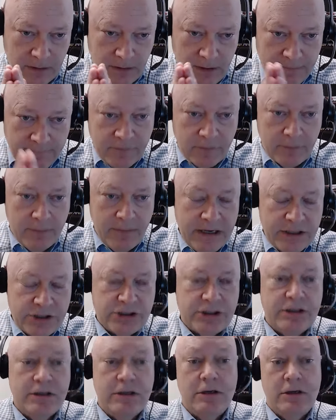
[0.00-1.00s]

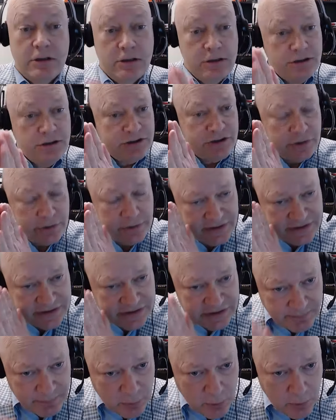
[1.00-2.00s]
information, certainly
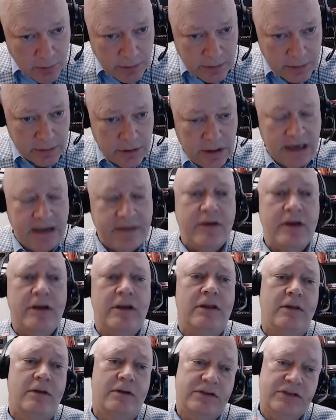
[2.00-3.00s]
support. I
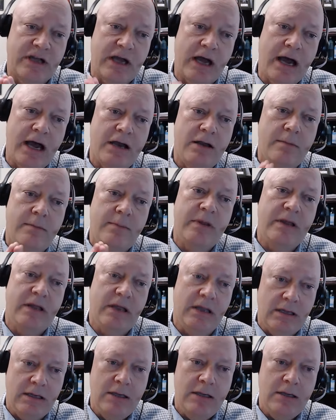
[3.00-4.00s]
think there's got to
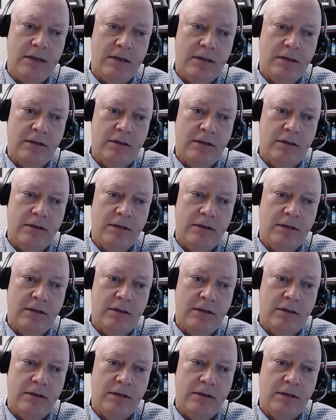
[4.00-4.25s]
be,